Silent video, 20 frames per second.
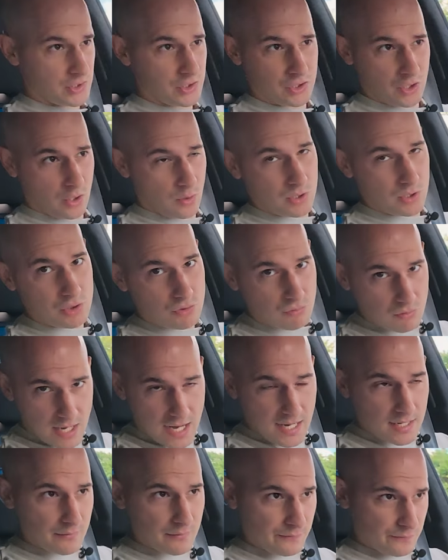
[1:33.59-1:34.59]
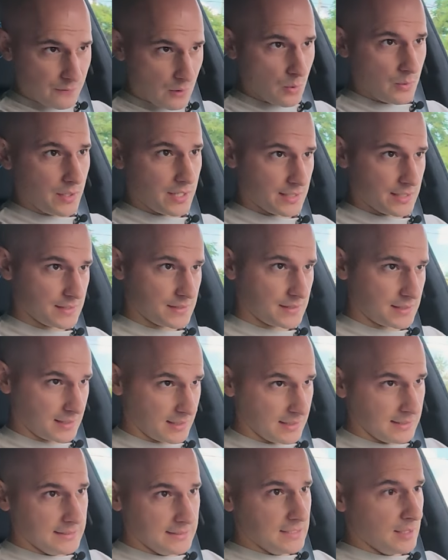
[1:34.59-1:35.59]
so a track
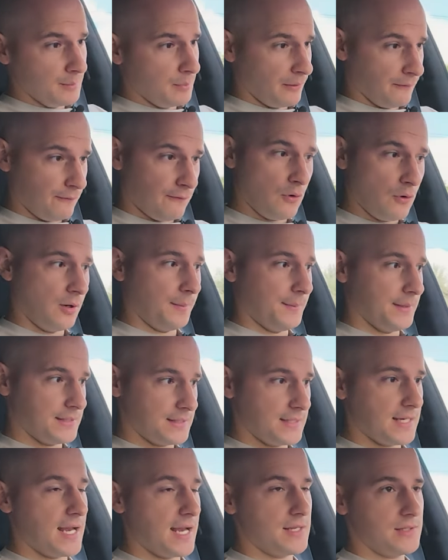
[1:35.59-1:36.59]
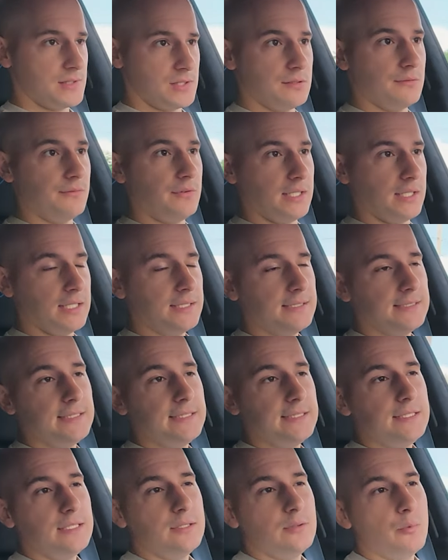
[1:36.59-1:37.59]
focused performance SUV,
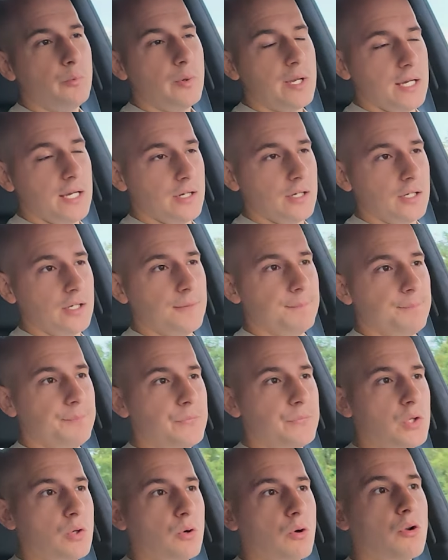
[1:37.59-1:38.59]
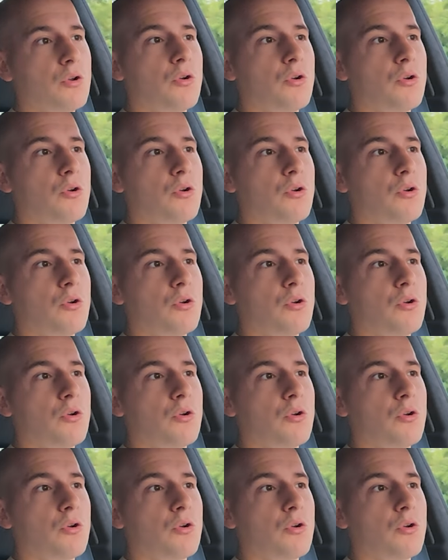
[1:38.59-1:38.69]
where your